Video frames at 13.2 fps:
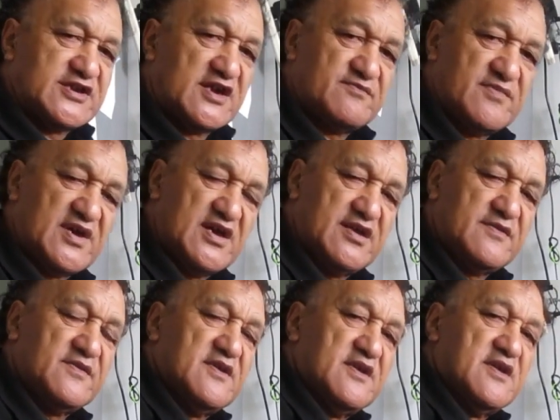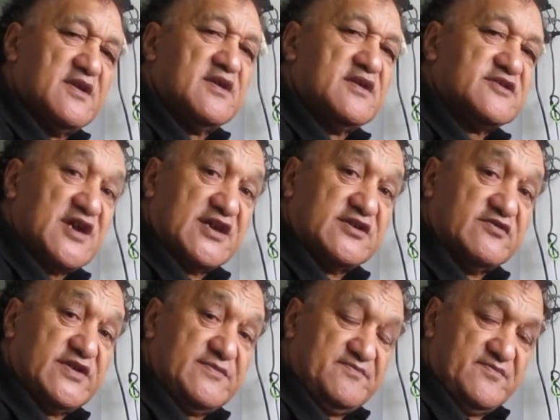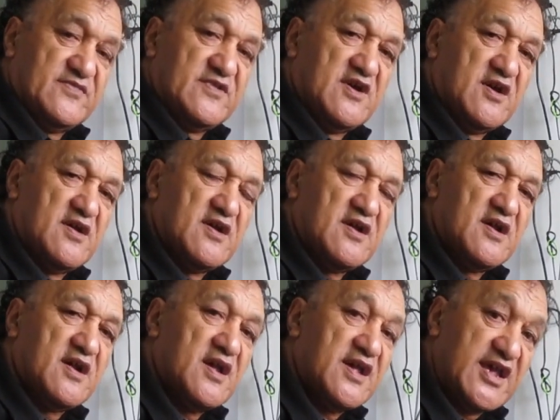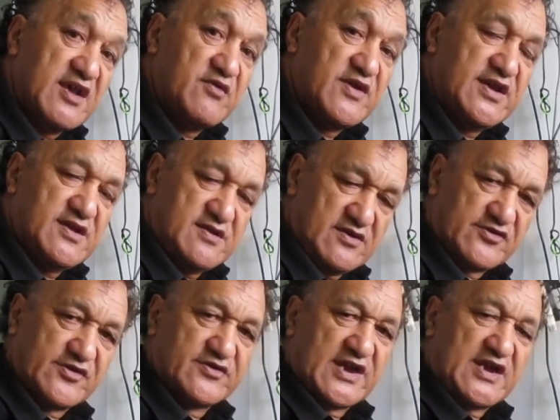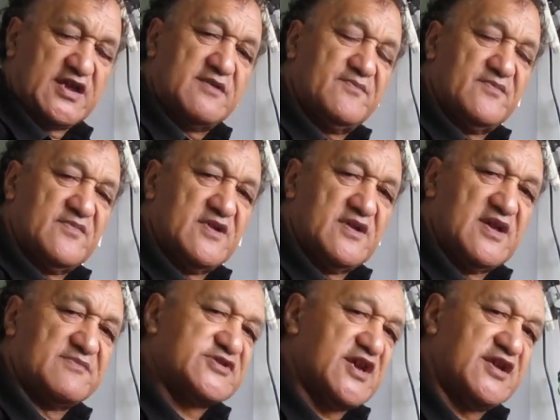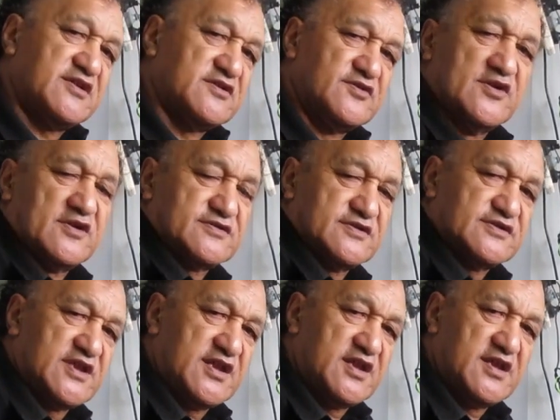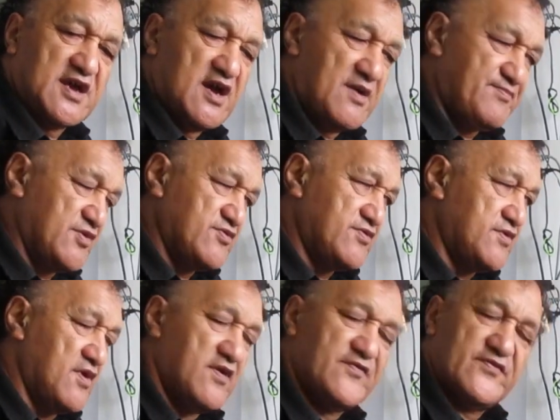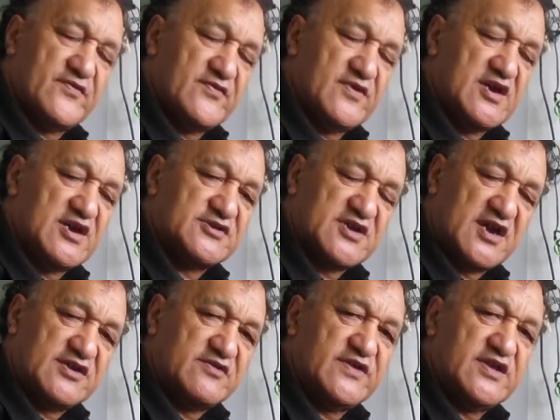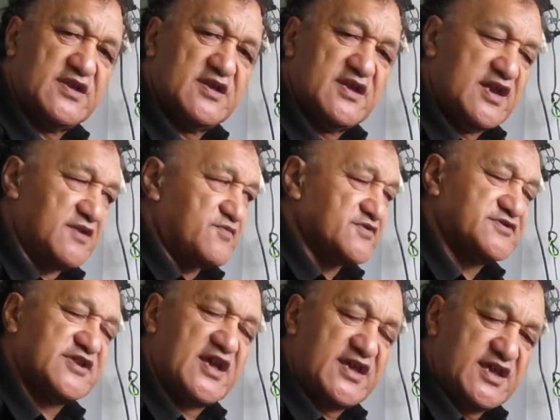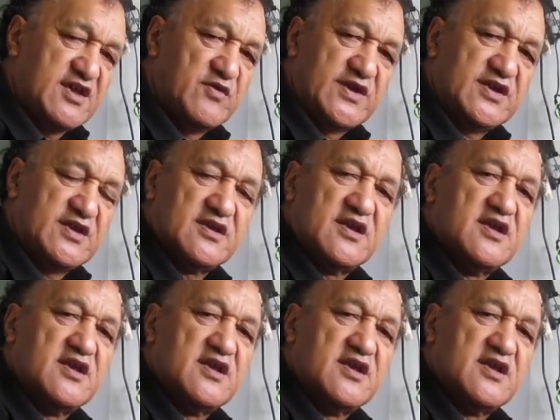done by Tainui, Iwi, Runanga. I'm saying not the hapu of Tainui. It was the Iwi